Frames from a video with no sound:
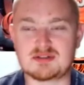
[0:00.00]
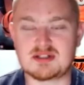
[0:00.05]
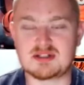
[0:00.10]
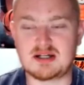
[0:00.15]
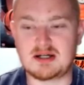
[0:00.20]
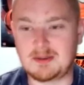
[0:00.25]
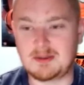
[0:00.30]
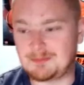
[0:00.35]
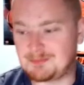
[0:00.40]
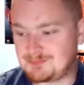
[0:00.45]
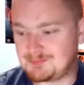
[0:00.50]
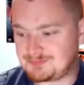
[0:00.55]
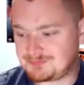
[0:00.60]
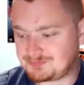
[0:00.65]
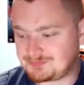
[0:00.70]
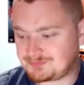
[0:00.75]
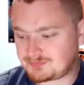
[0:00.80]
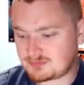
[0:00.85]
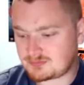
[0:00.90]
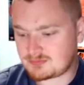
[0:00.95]

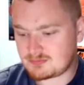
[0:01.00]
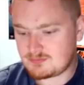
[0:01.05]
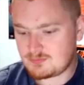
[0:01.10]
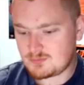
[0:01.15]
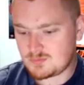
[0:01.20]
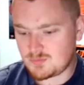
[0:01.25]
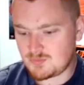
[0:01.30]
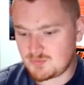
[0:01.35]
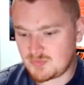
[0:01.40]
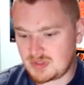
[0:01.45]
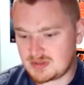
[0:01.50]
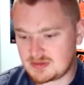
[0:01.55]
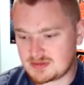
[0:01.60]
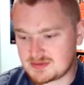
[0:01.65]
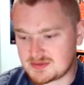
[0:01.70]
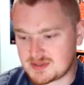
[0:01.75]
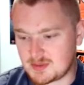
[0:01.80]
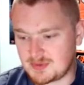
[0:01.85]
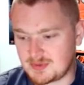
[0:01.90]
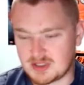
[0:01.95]

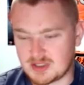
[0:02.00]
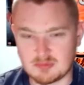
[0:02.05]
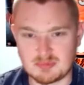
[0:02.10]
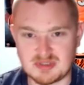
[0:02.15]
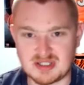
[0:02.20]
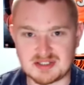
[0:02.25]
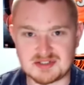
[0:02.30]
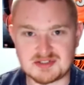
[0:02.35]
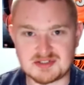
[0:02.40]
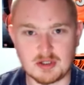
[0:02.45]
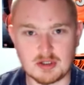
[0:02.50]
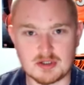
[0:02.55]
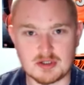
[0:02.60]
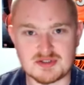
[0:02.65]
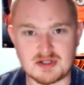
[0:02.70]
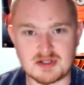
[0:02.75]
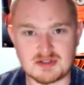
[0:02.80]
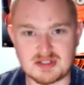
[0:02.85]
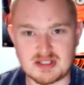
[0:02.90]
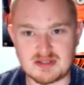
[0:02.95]
some of their biggest stars
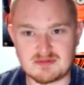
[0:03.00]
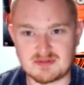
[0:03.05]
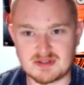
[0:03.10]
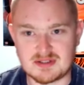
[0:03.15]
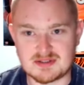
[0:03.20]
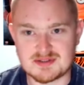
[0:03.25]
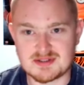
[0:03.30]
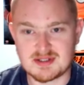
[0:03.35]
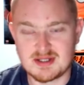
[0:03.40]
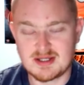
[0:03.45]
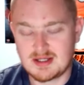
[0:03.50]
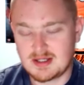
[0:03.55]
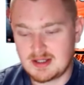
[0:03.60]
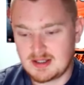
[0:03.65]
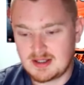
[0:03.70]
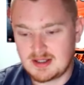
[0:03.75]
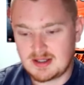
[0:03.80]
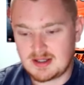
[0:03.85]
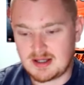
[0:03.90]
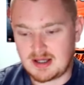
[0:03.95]
on defense,
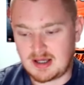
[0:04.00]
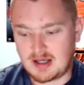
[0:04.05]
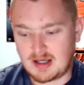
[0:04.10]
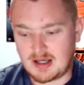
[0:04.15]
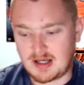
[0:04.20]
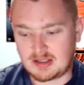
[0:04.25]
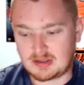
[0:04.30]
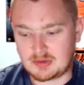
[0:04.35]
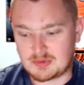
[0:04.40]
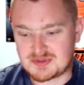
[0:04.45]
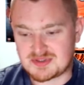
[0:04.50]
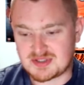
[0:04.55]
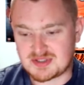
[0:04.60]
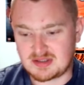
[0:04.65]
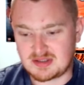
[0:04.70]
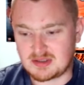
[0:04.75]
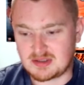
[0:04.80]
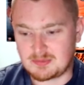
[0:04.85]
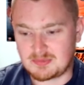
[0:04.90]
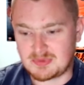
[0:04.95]
I don't
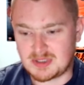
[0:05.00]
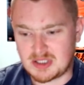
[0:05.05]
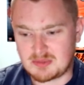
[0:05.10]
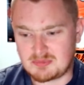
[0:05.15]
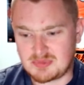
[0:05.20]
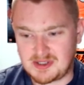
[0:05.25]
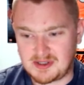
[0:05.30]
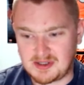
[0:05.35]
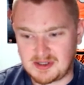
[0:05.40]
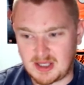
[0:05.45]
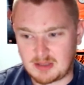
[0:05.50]
see them being